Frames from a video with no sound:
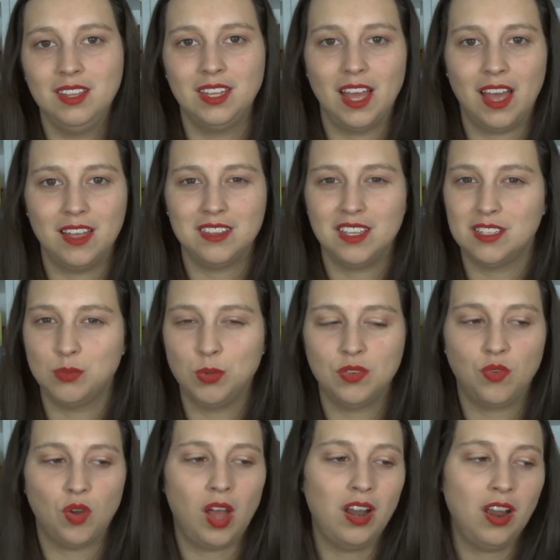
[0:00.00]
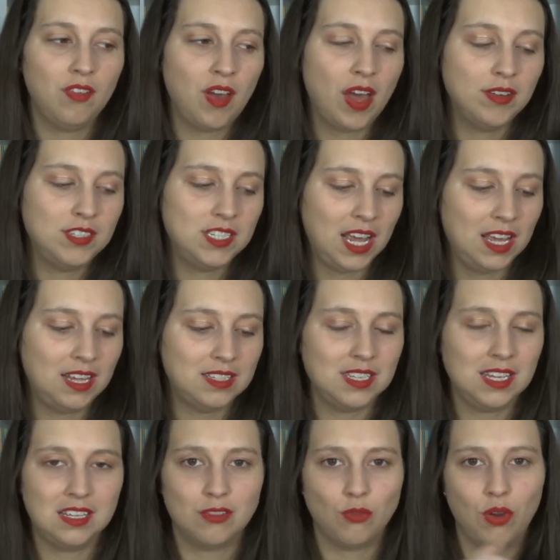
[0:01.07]
yeah, I think it's wonderful. I love how
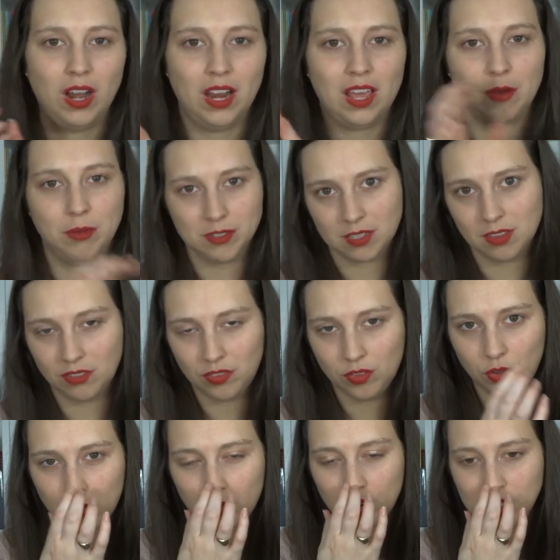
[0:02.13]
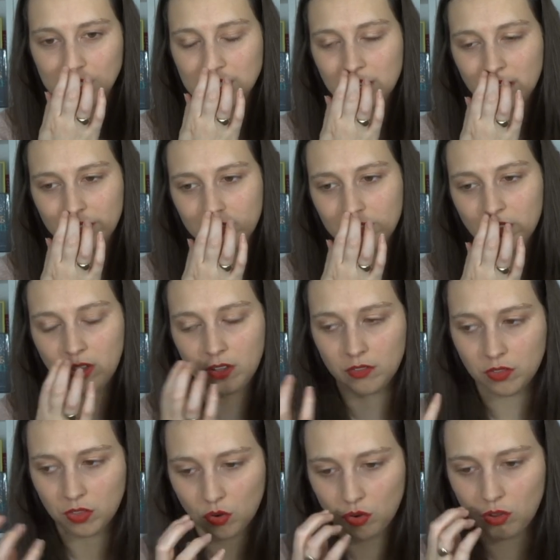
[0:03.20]
Daisy is really coming to the forefront of
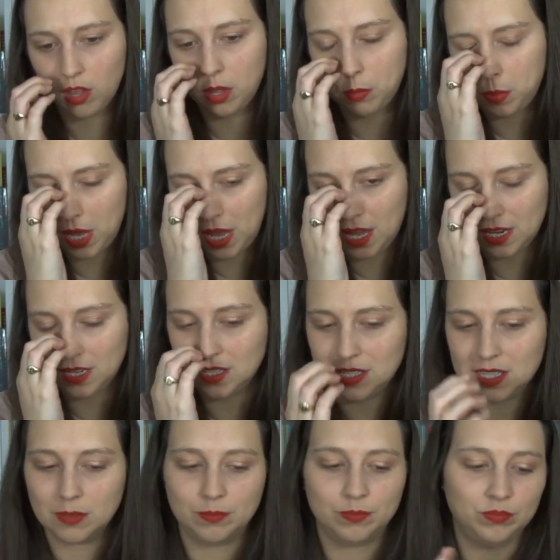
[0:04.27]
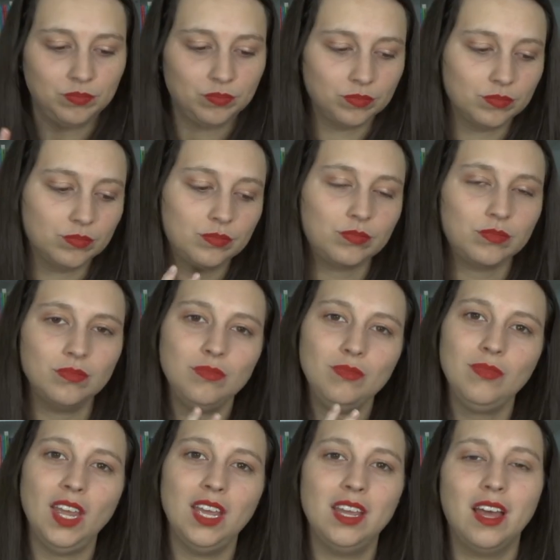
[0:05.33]
the group, and
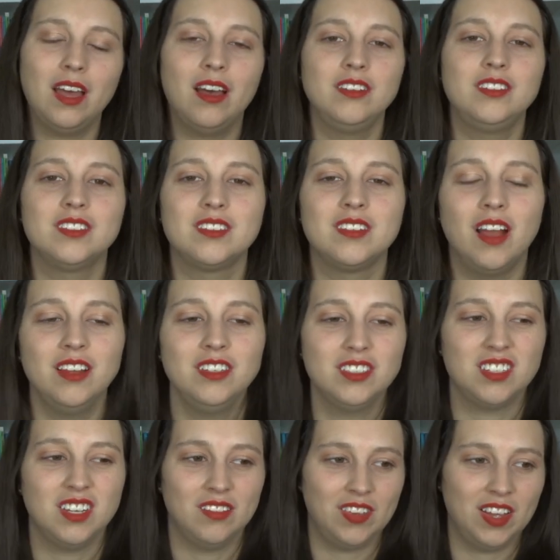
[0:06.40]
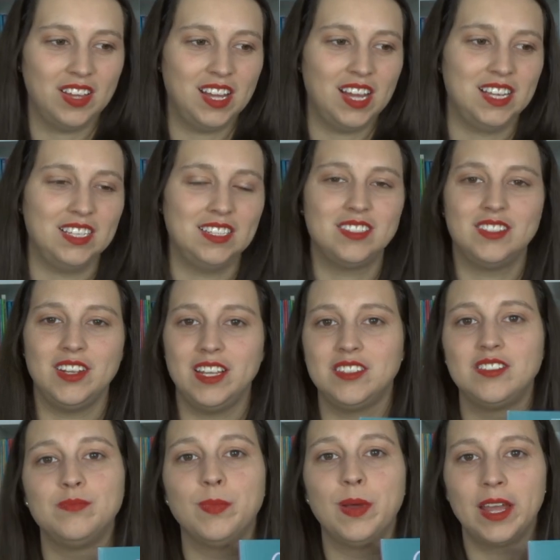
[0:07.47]
Yeah, I just love it, and
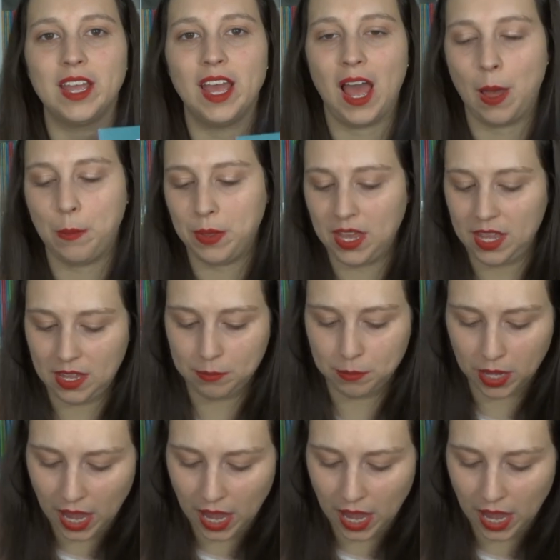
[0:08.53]
it's my happy